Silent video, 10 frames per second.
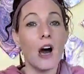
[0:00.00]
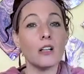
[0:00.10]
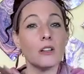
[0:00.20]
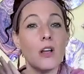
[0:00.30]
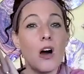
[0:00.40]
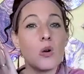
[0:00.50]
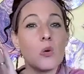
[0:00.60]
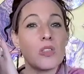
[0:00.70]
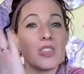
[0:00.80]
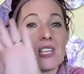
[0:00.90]

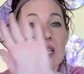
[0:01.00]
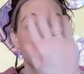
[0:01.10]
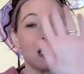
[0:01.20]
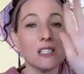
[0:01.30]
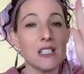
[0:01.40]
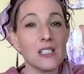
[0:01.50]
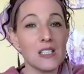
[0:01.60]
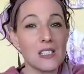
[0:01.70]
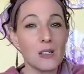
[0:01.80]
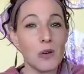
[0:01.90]
along with the
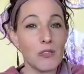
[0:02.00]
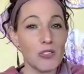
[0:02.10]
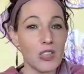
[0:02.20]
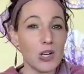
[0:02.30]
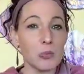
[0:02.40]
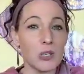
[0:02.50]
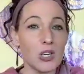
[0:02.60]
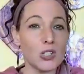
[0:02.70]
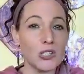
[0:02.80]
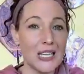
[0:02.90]
system of therapy
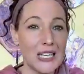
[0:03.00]
called